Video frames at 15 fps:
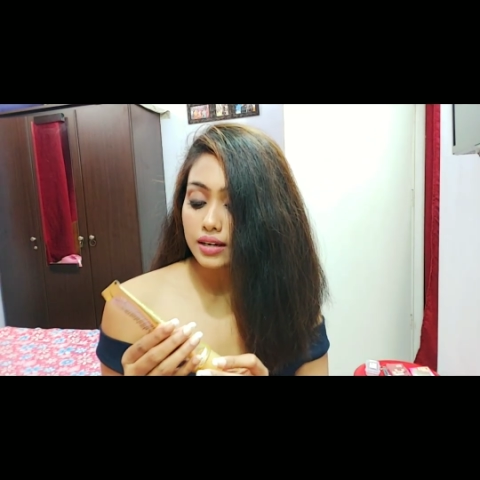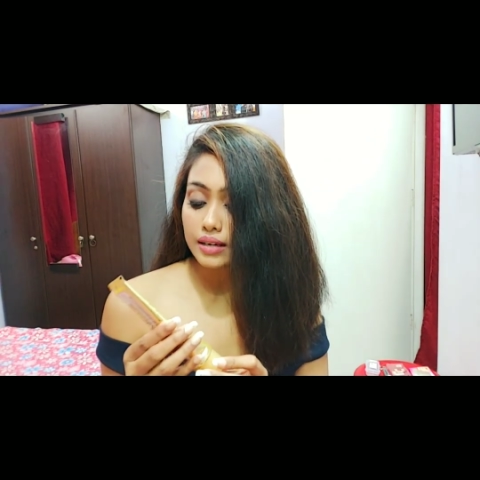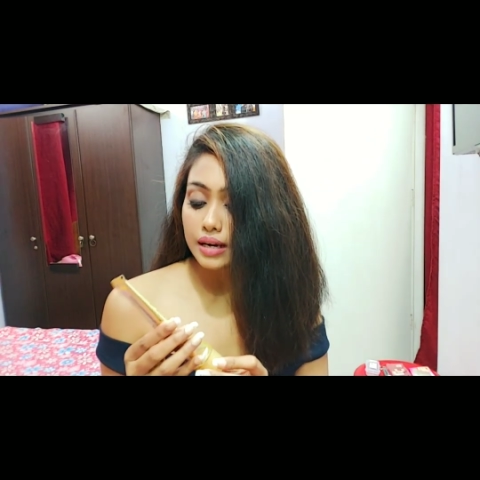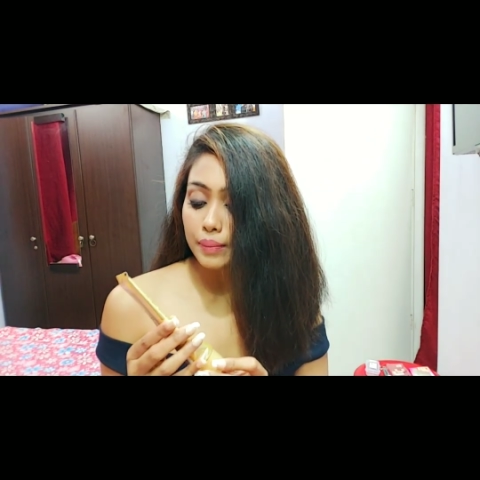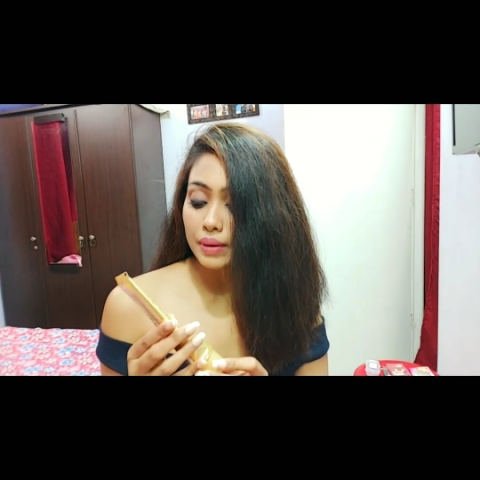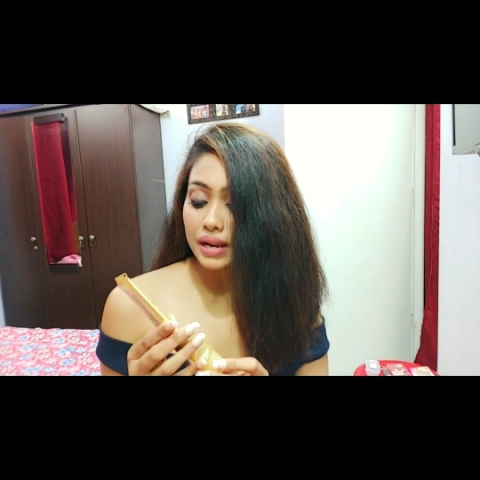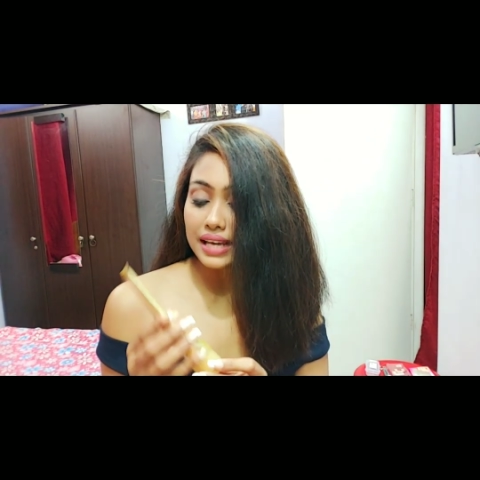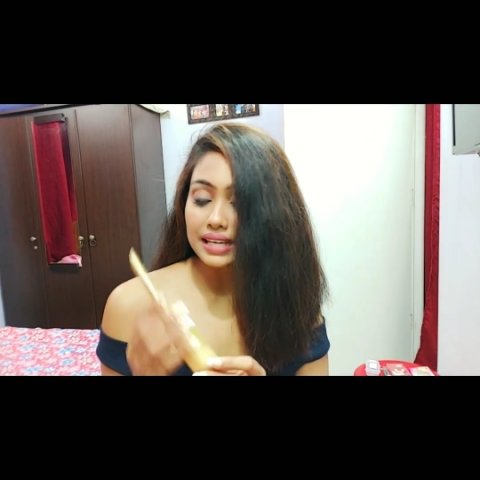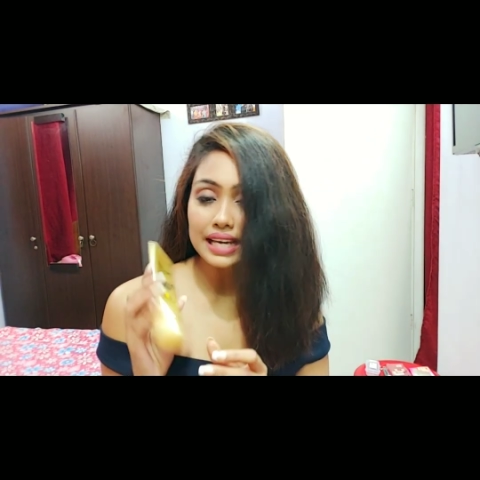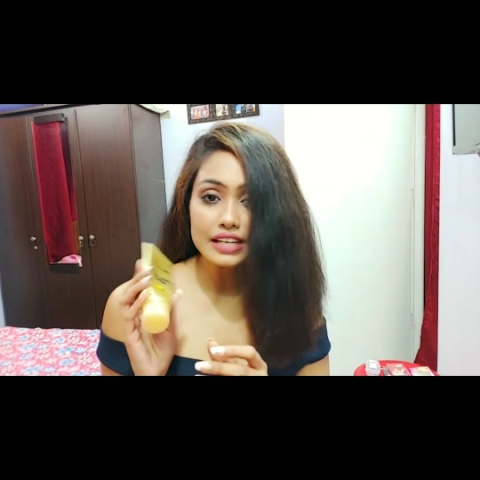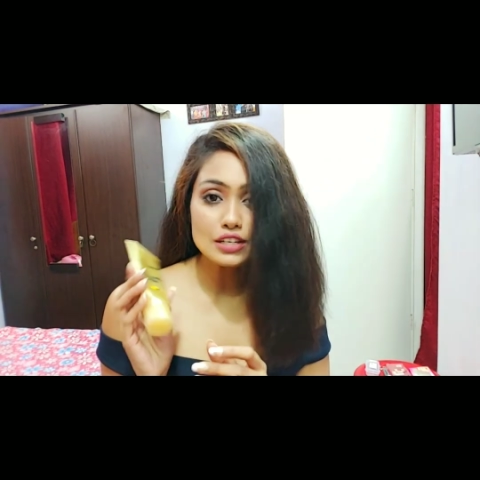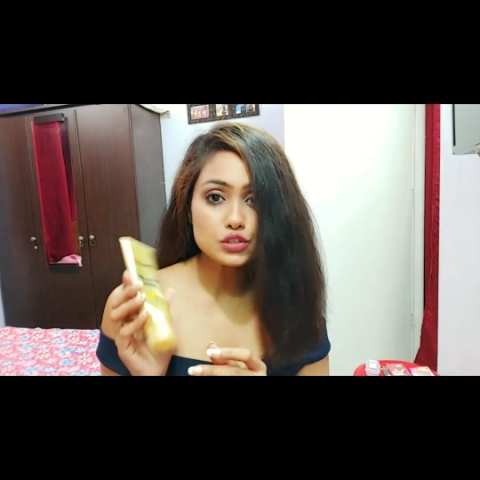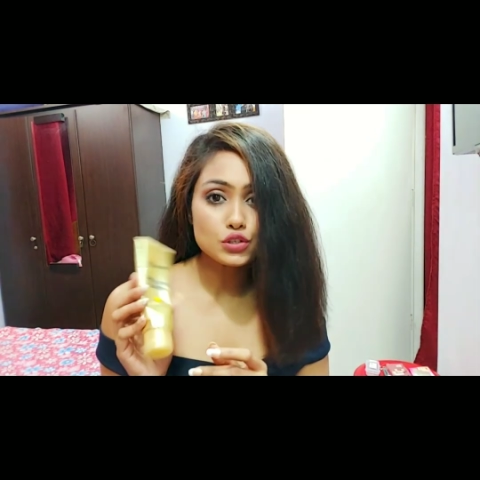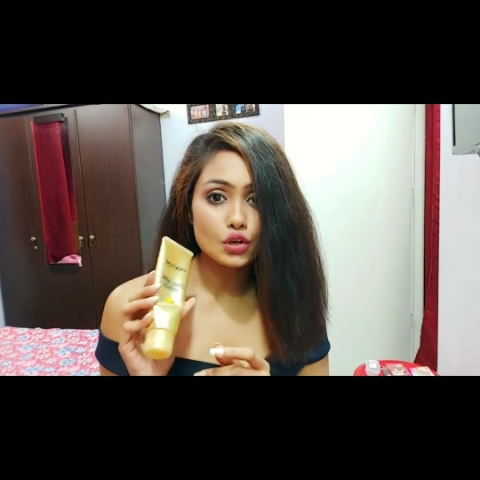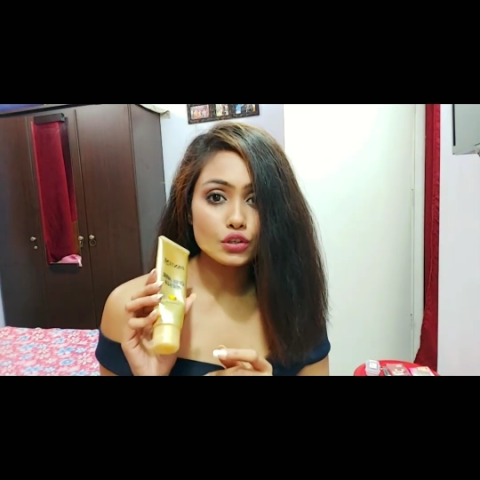applying
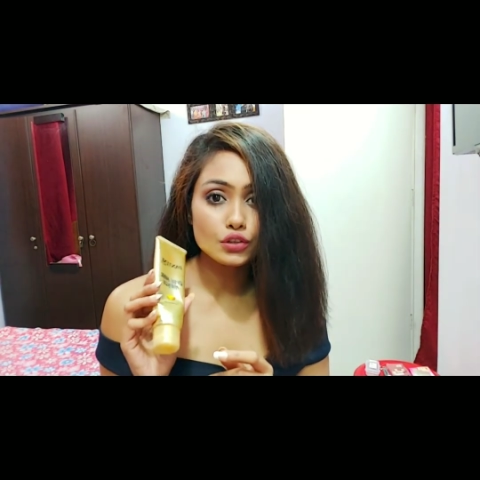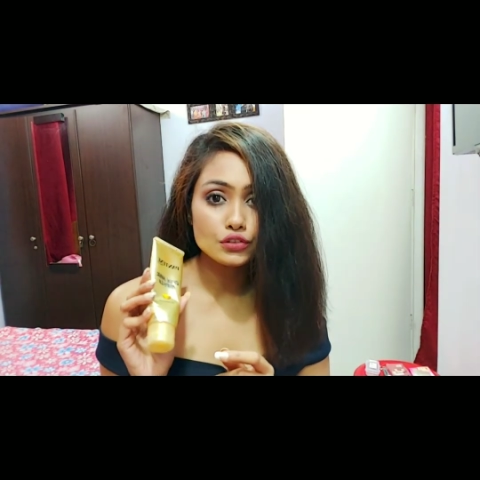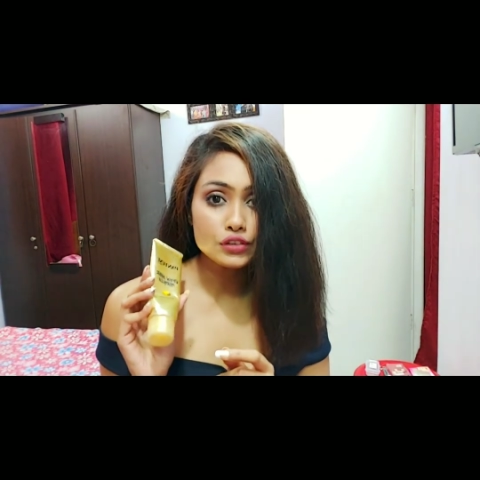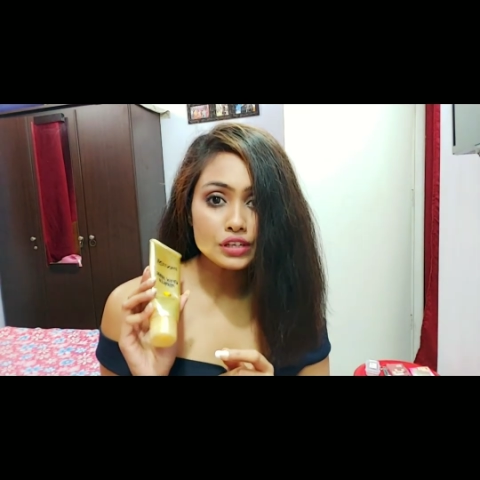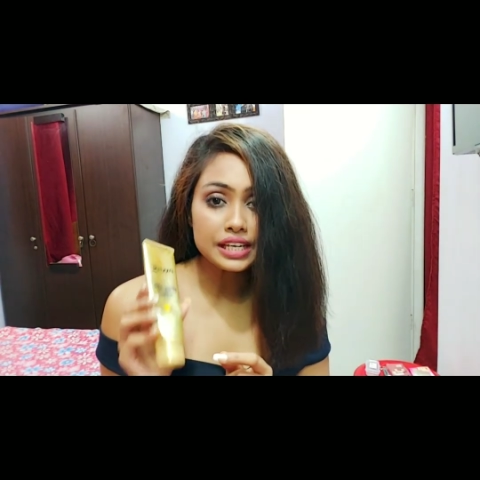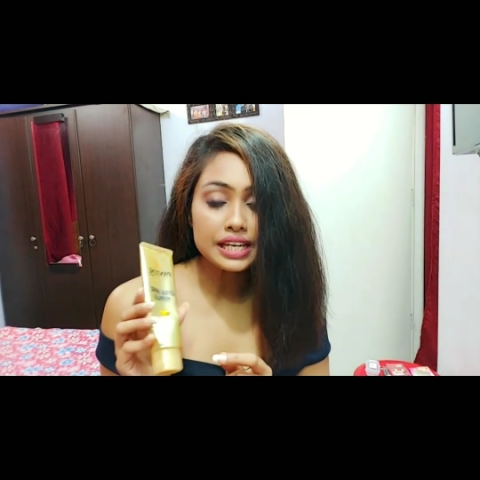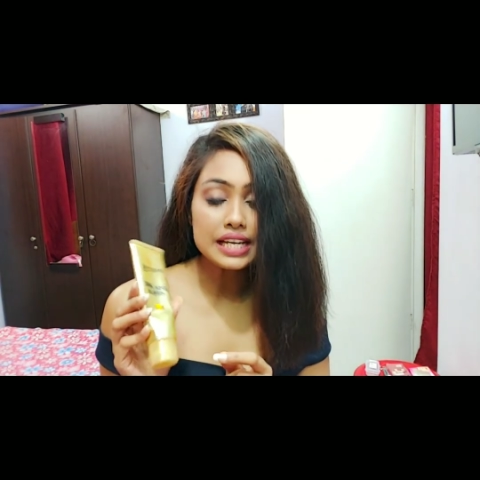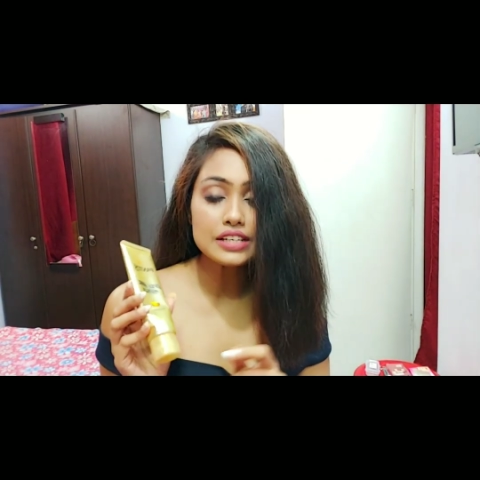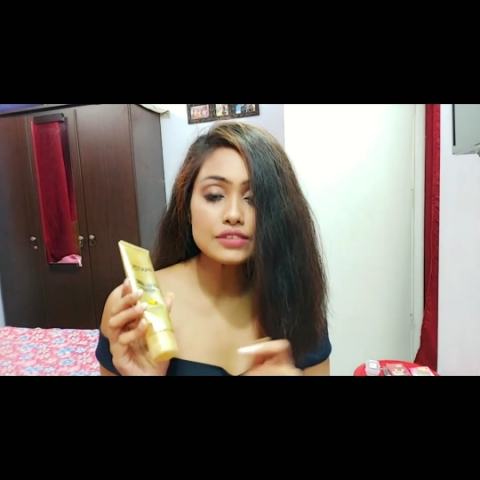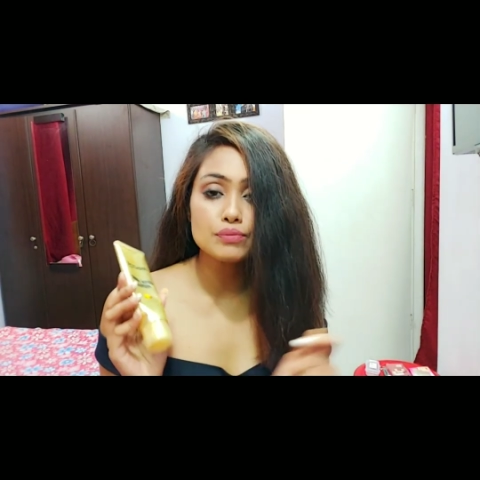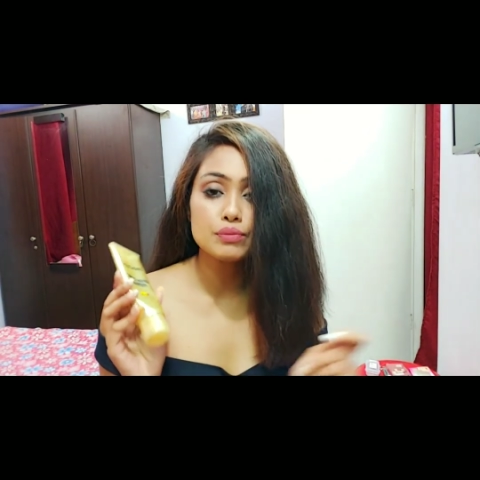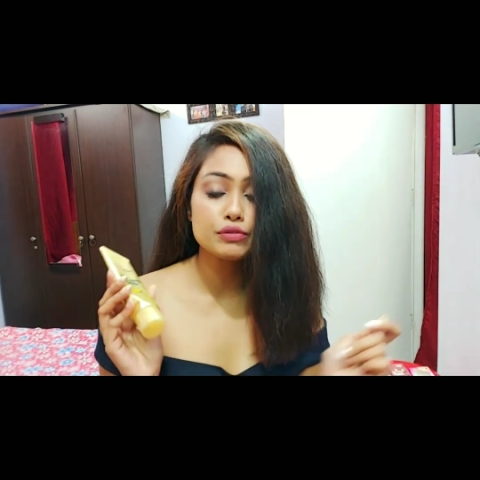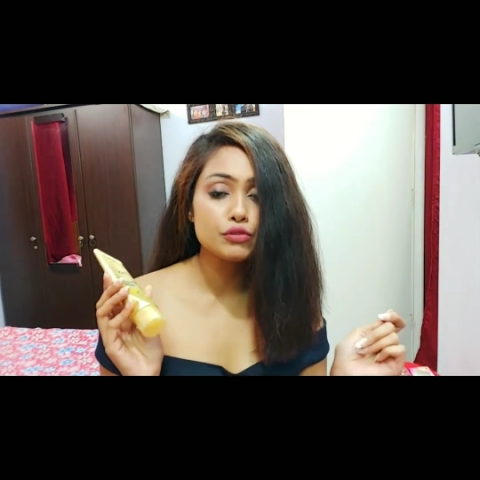any sort of heat,